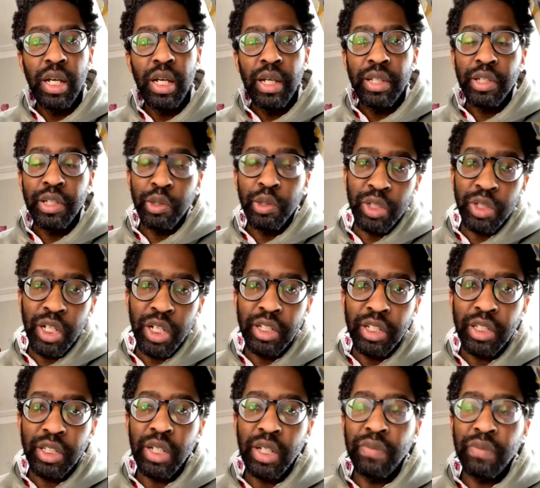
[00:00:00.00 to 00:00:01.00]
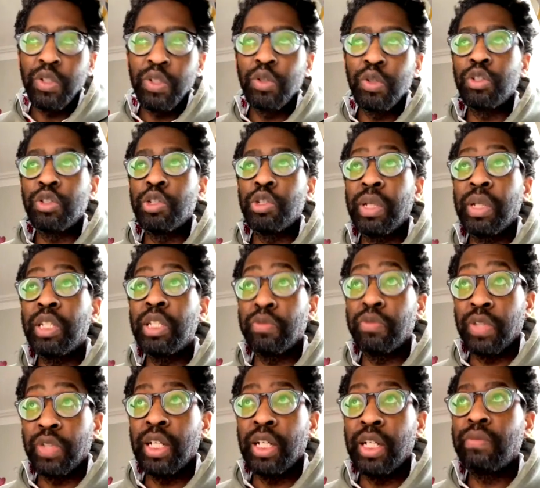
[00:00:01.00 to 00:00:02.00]
The alternative is not to do any of
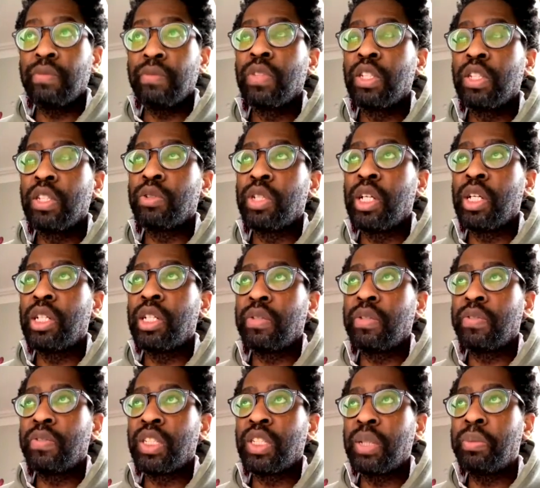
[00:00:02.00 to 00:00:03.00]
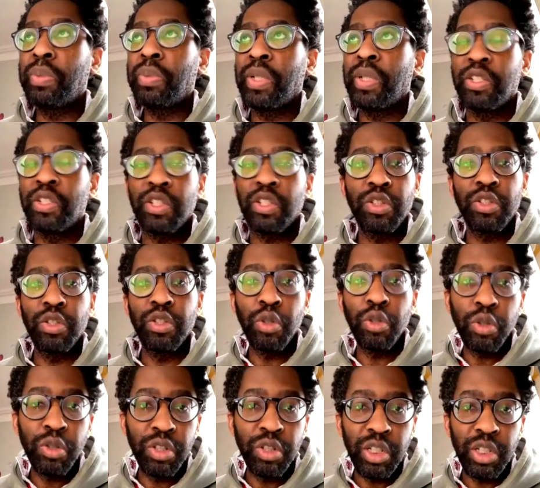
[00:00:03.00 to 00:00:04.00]
that. The alternative is simply just to knock
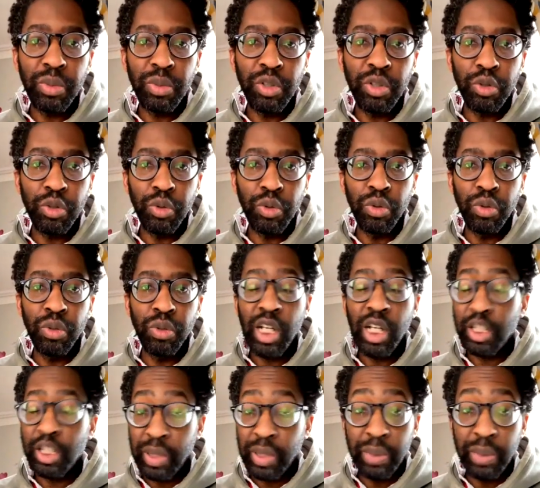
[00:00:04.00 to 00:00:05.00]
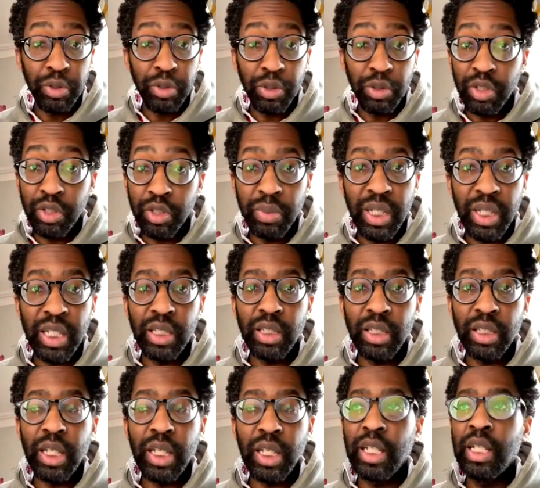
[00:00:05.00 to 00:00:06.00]
on someone's door, as people do to me, and
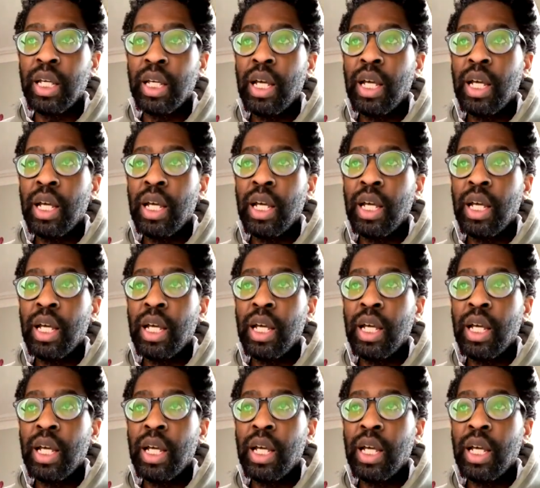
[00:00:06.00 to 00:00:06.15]
say,